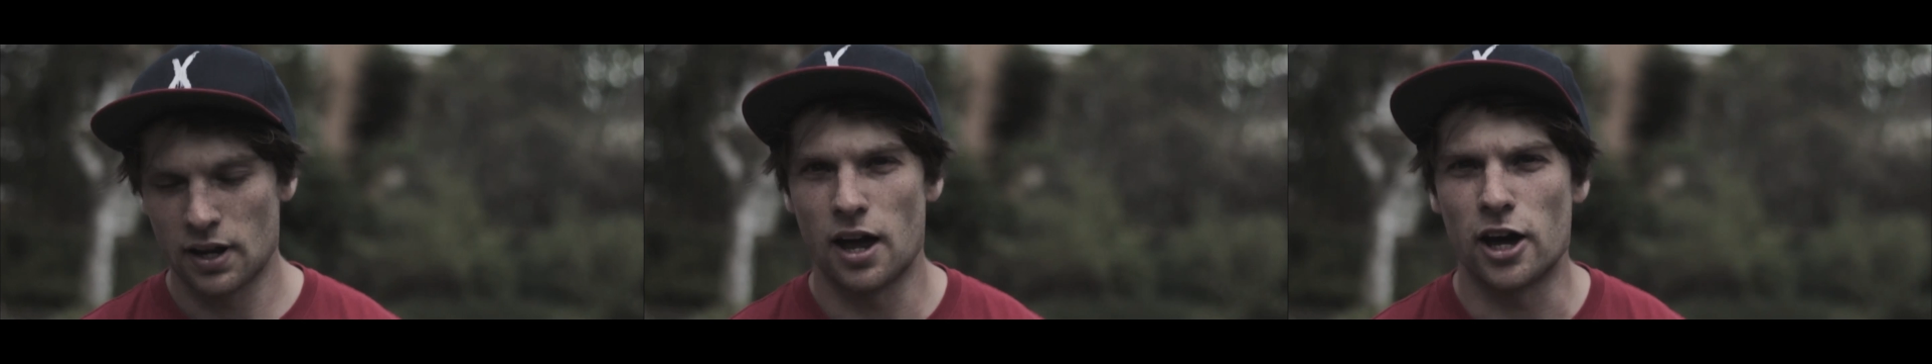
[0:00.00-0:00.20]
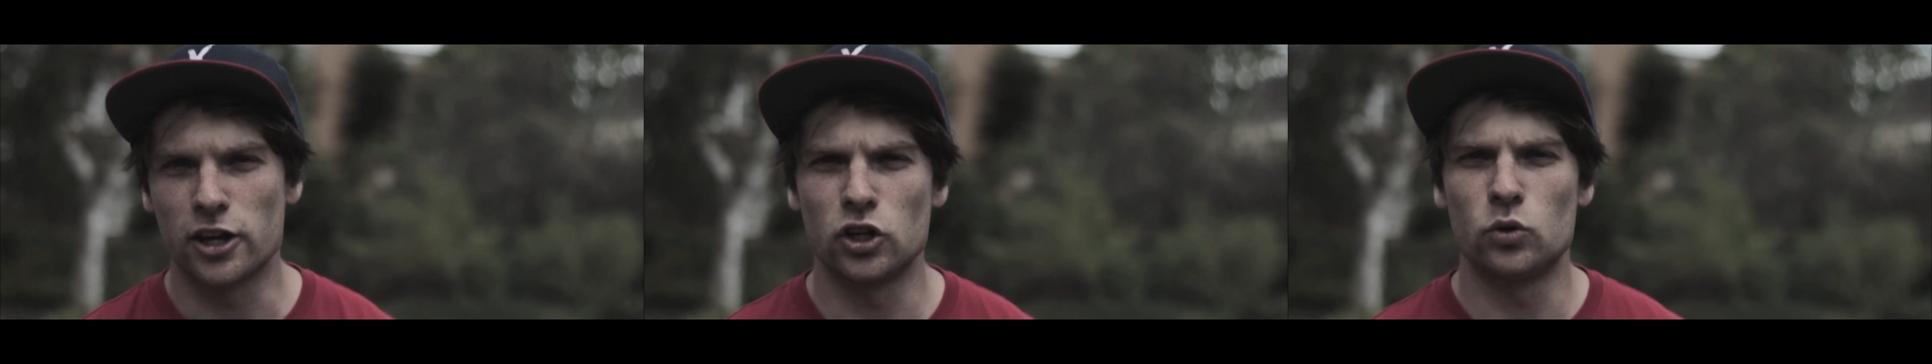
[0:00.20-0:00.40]

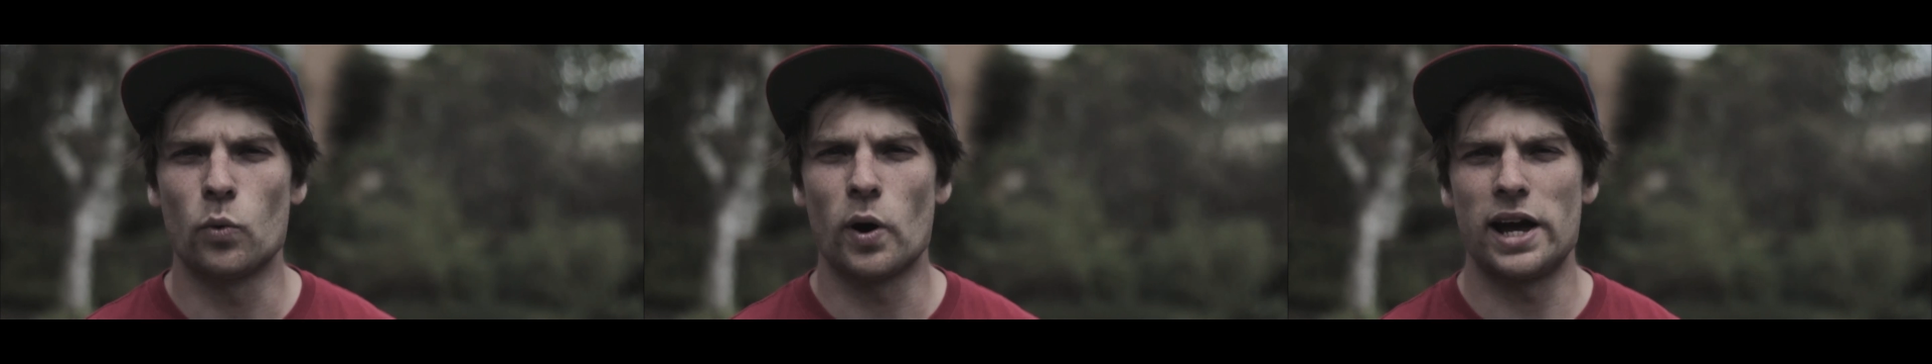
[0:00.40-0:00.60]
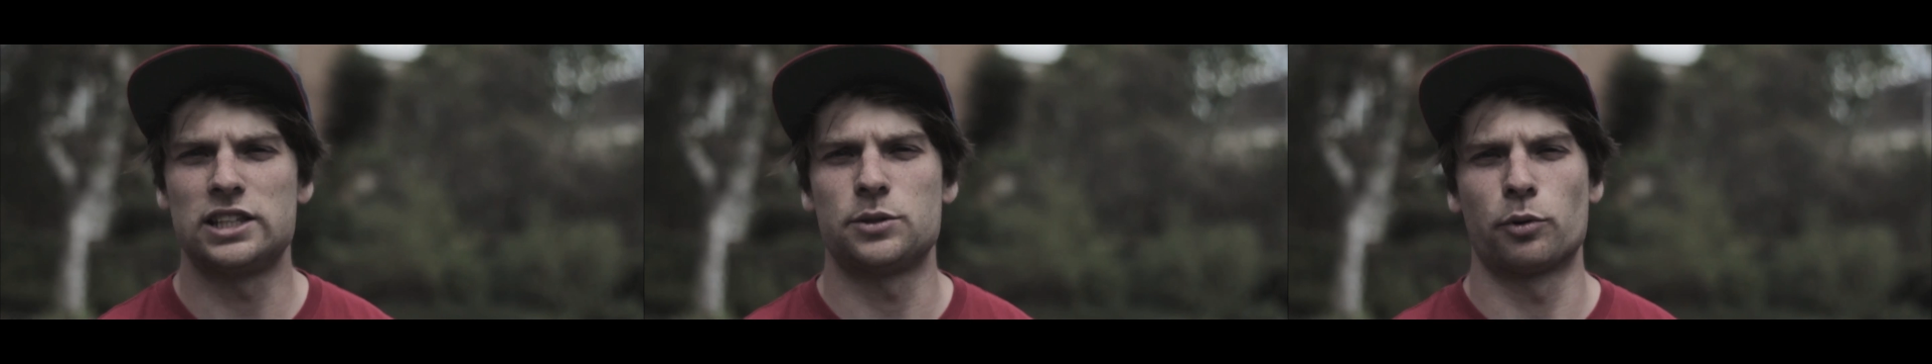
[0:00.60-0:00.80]
A good
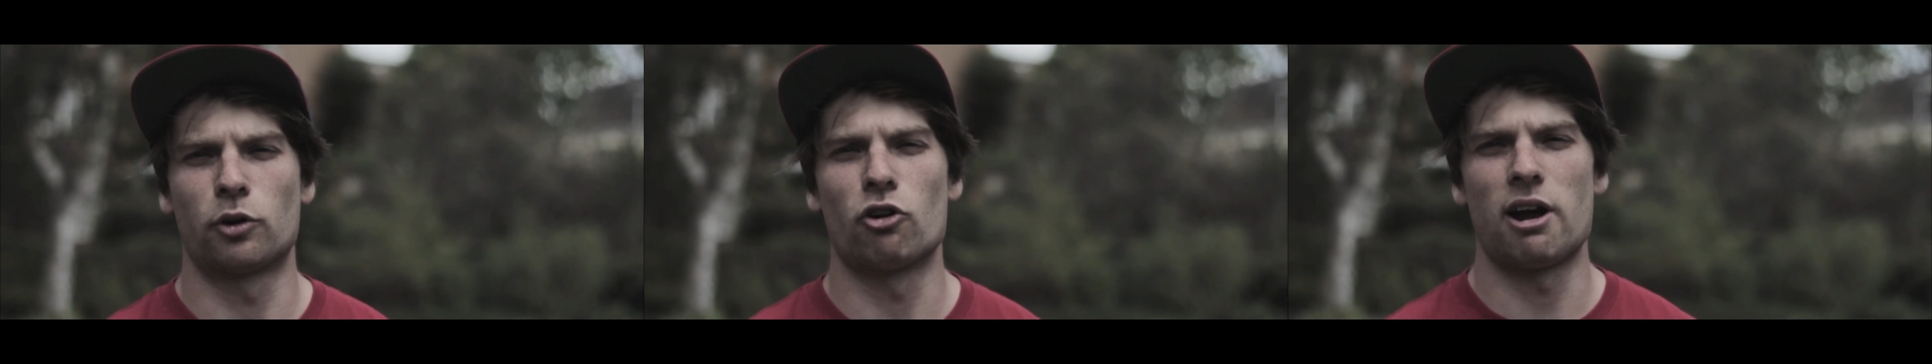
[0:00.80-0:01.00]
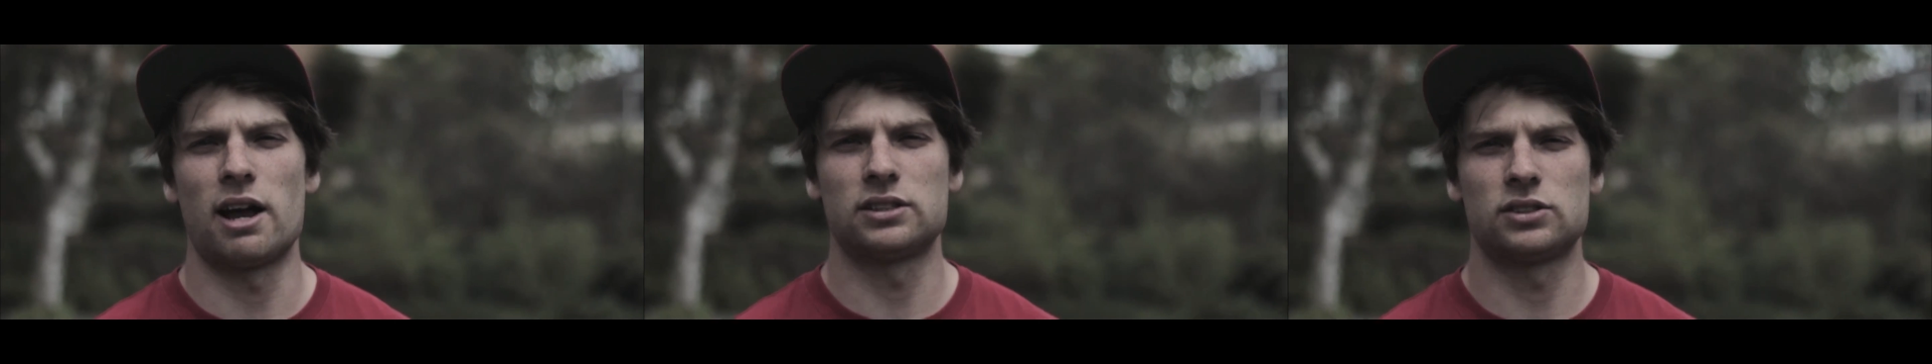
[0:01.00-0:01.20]
way to
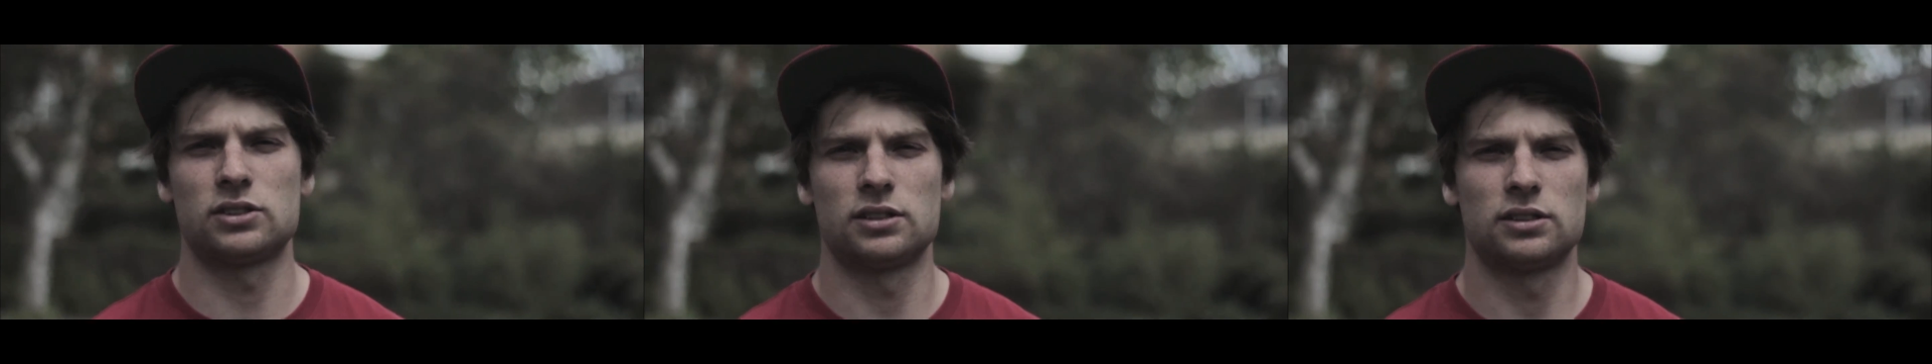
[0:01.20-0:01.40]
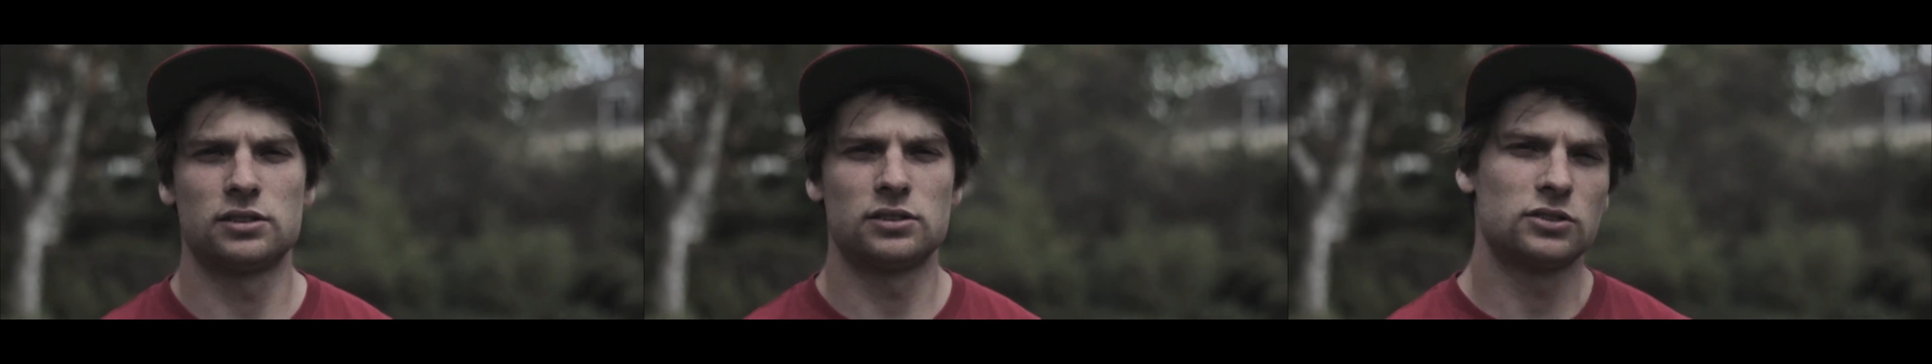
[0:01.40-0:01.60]
progress
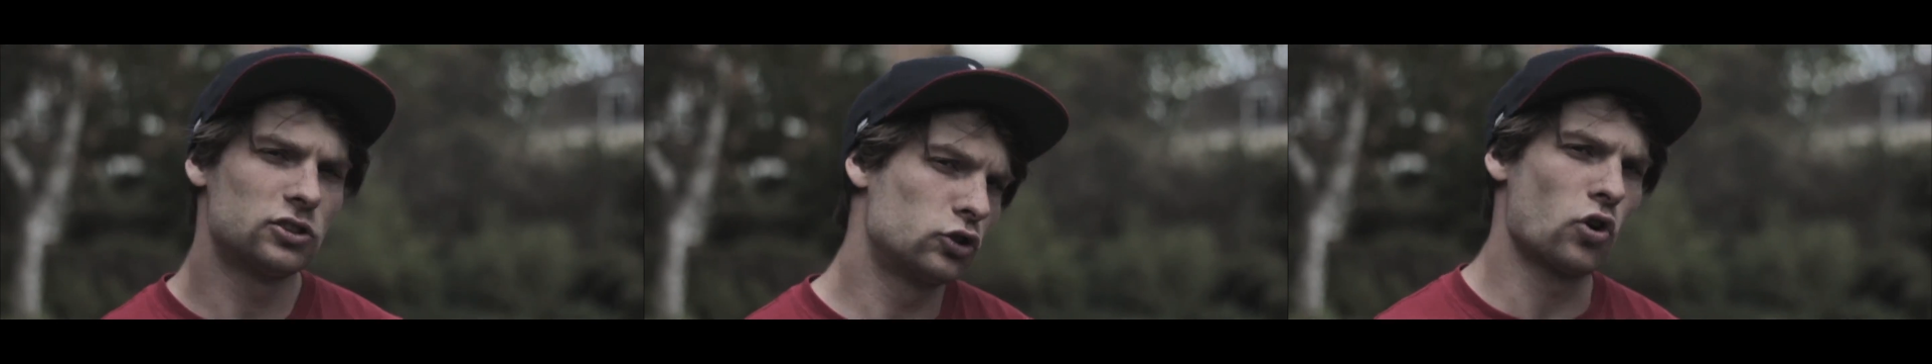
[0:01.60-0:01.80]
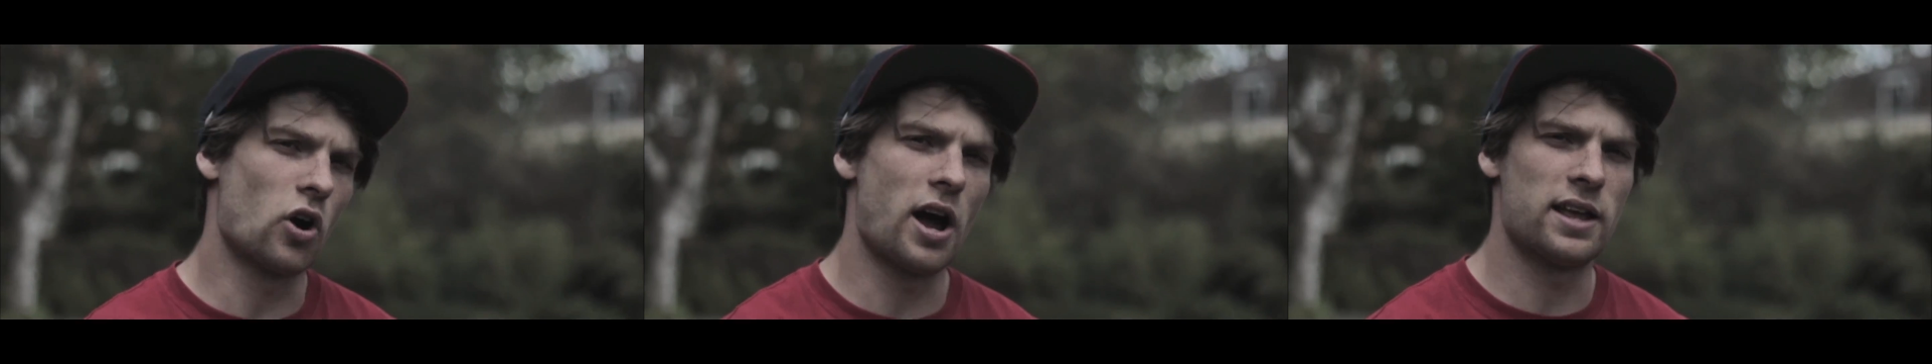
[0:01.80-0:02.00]
to
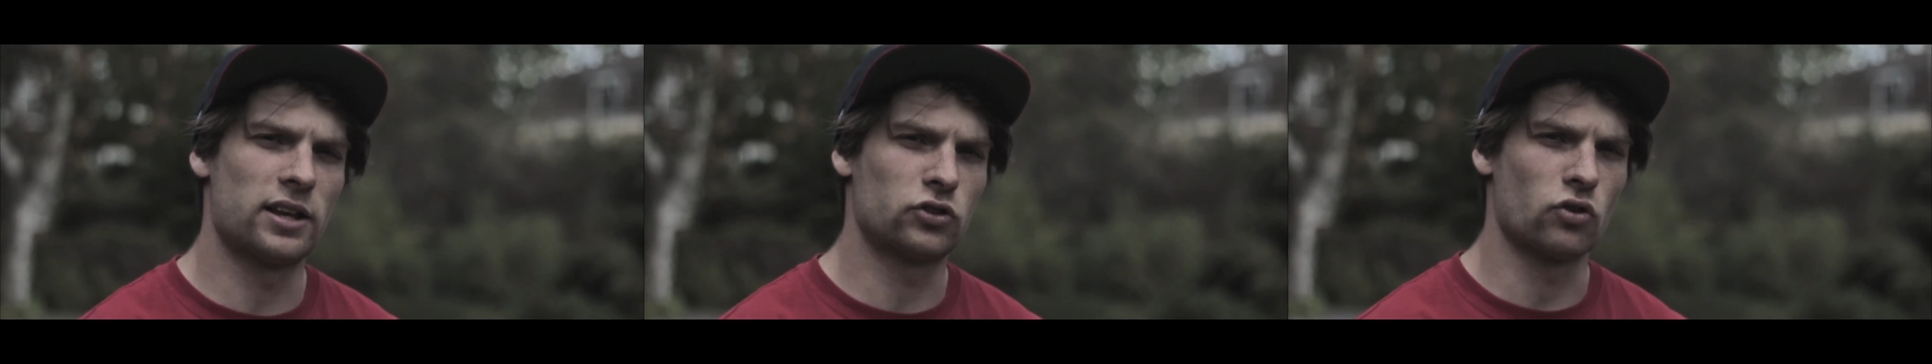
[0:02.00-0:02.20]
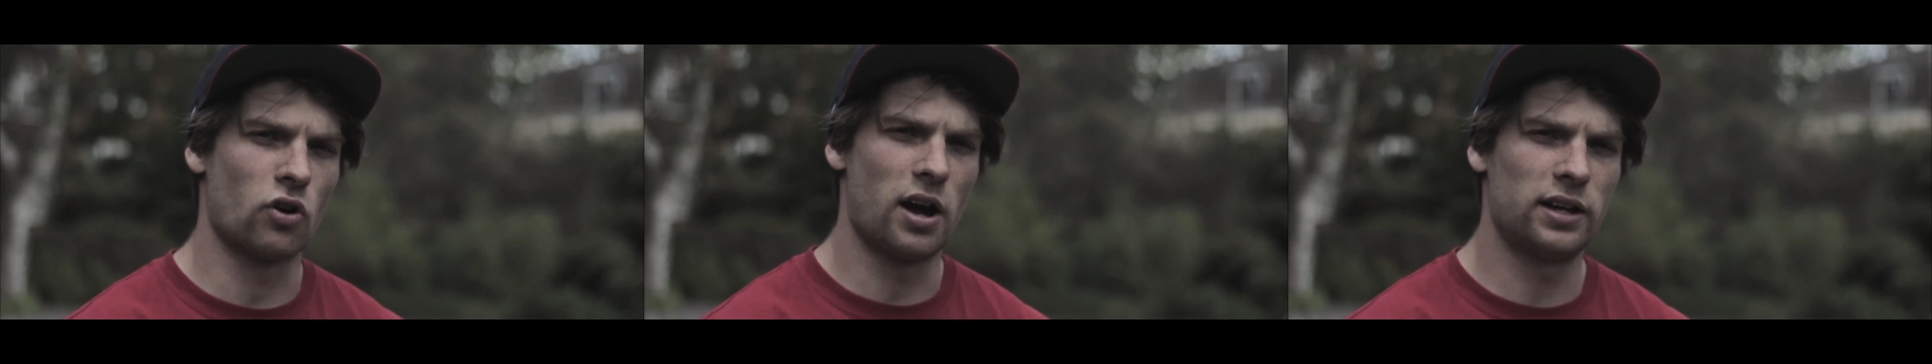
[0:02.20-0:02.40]
trying
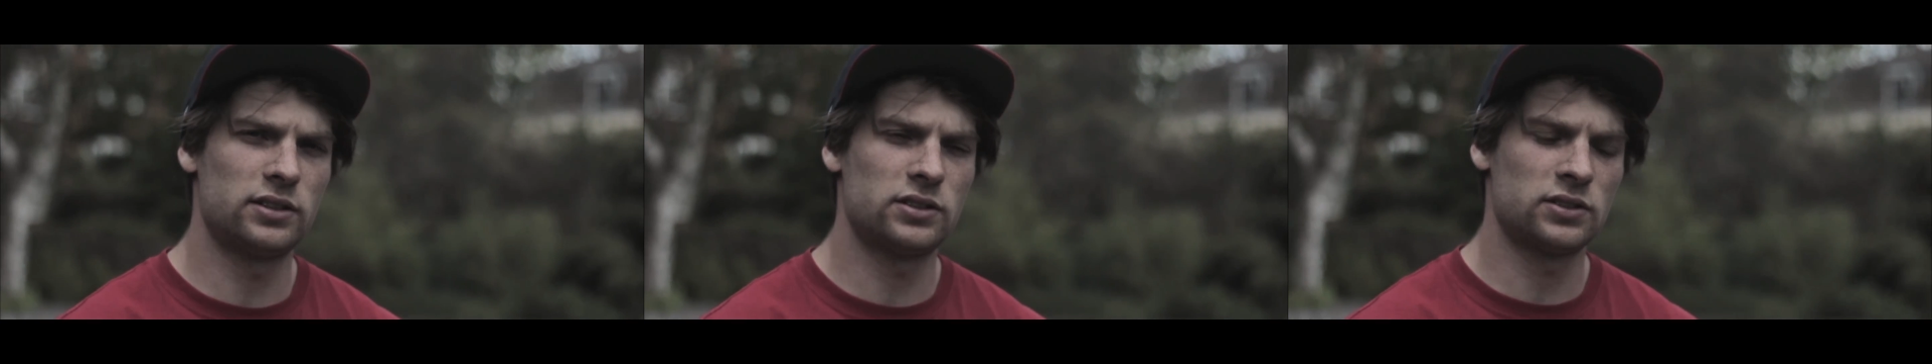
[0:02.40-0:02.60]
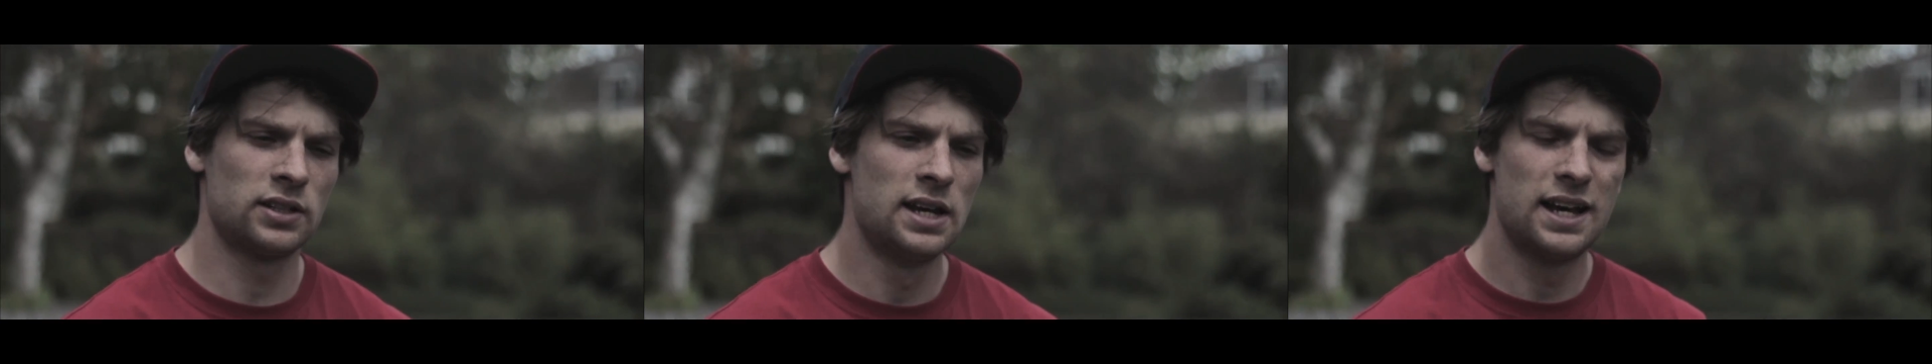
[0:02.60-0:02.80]

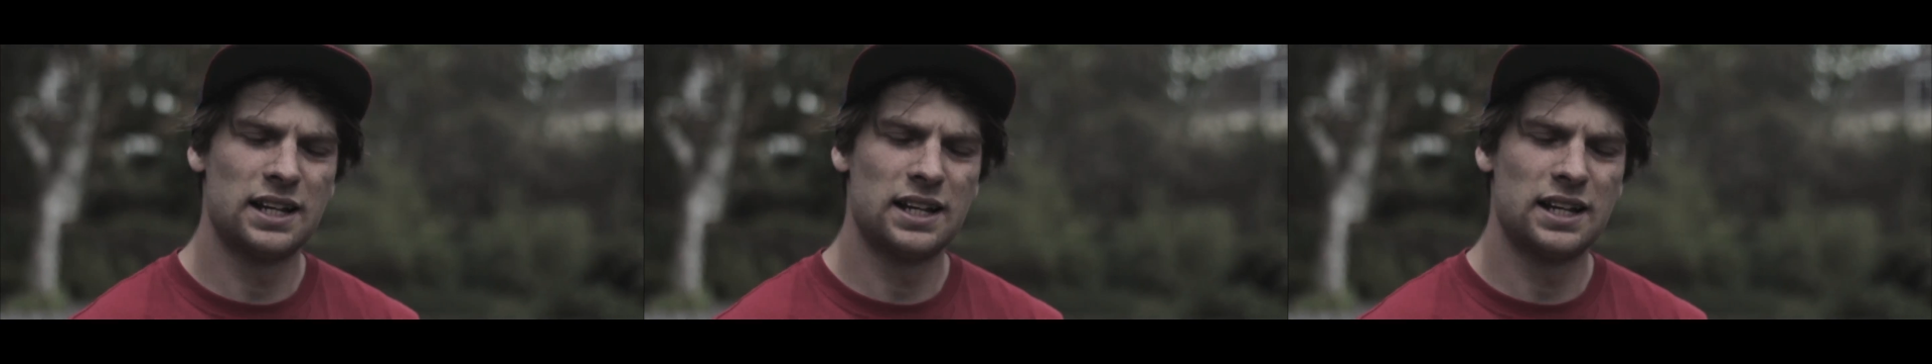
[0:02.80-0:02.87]
strides